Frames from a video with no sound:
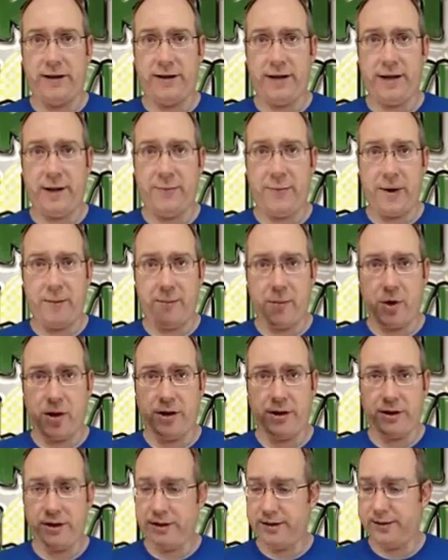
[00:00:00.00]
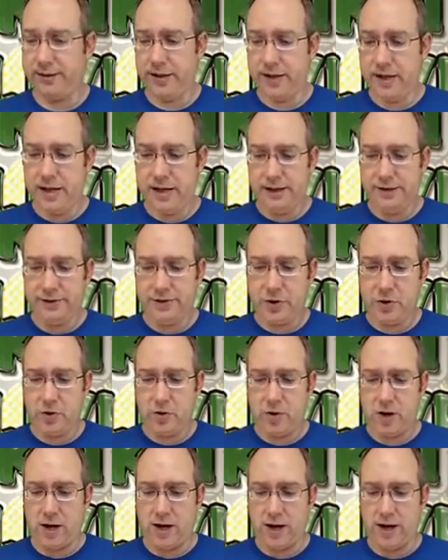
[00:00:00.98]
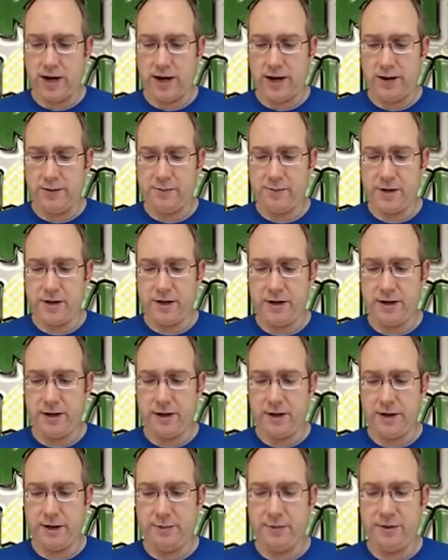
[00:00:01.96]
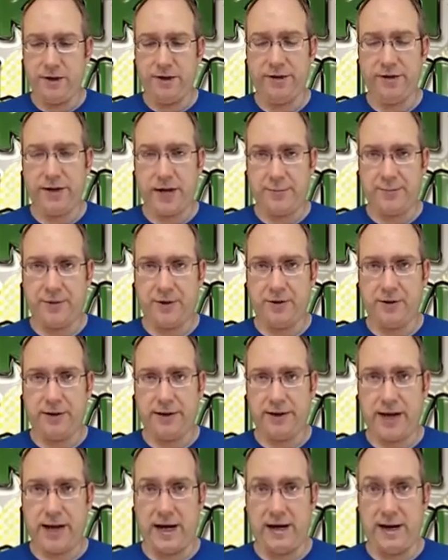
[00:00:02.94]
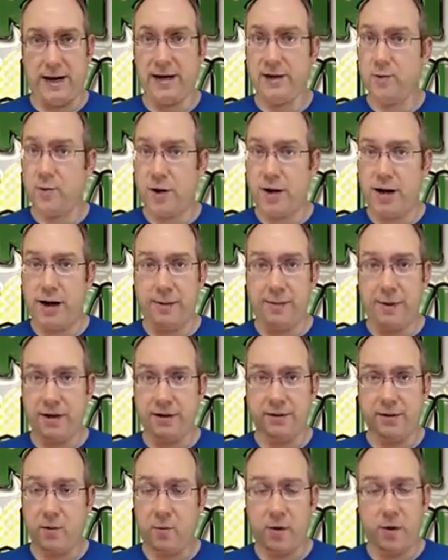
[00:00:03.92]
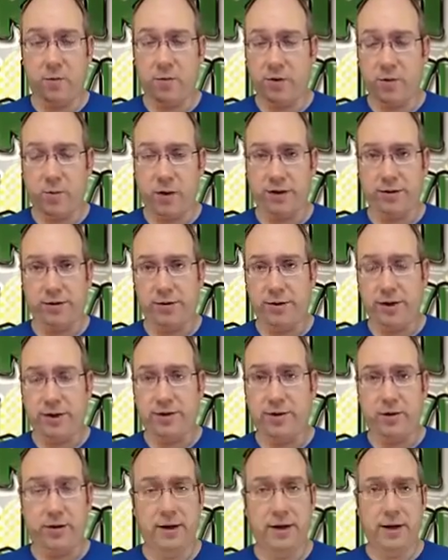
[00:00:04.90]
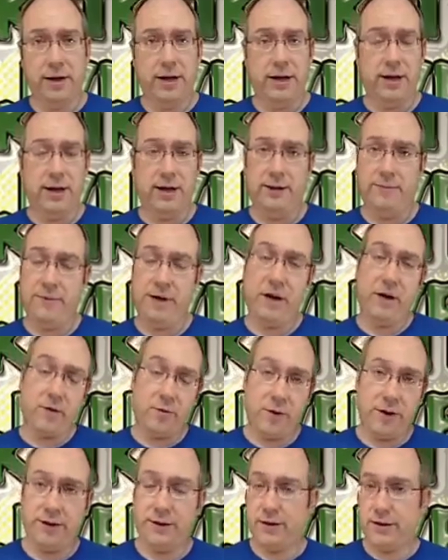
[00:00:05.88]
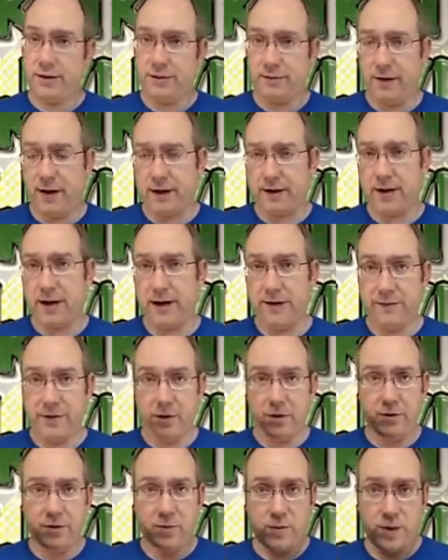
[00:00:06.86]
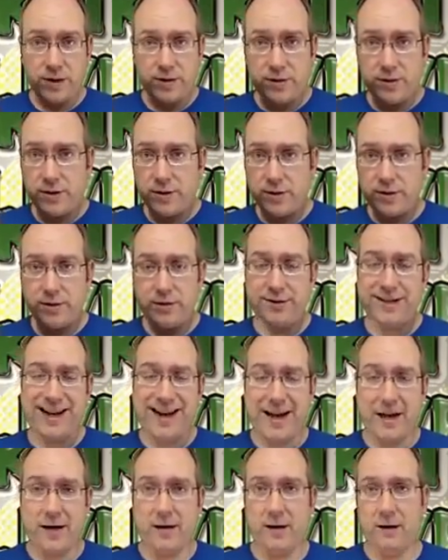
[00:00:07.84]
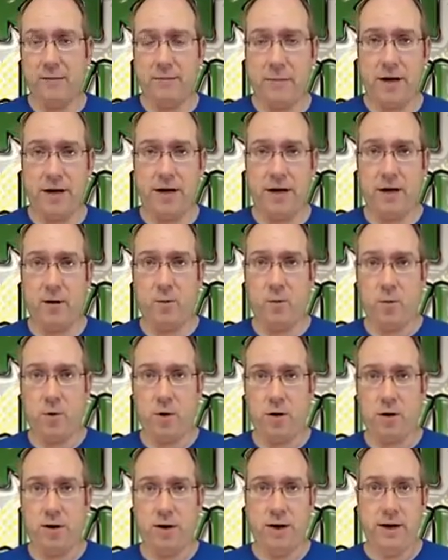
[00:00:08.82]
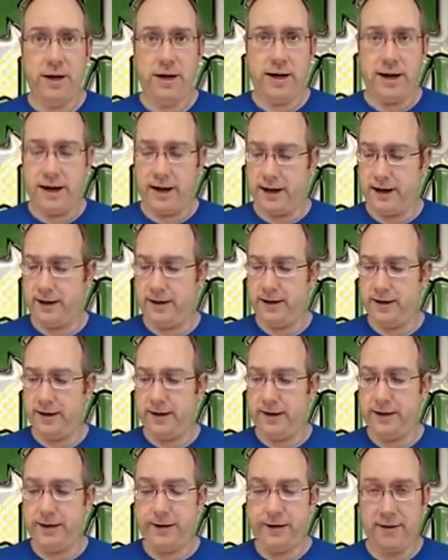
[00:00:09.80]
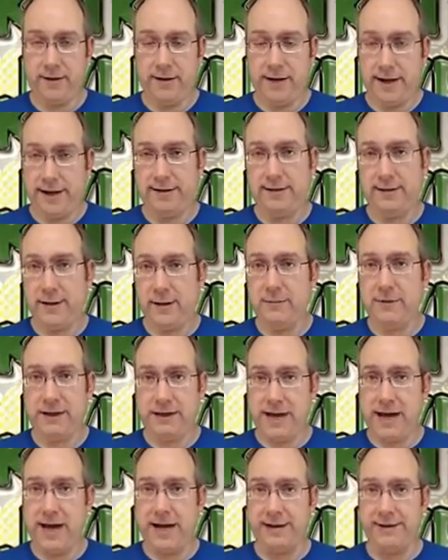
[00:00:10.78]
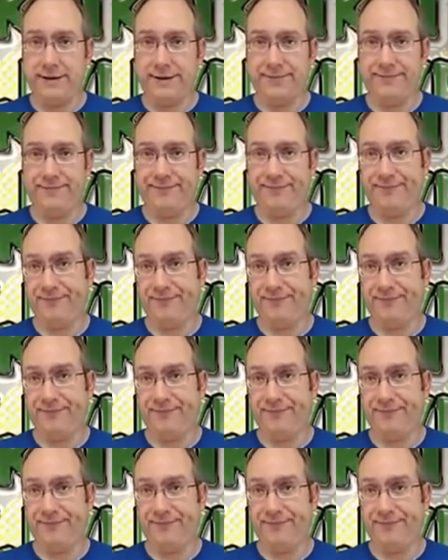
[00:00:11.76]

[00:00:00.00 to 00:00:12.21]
the time I bought this, so I'm a little skeptical at that, and that's why I basically went with the Western Digital. The other reason is the fact that I've used Western Digitals at my work, and they seem to last.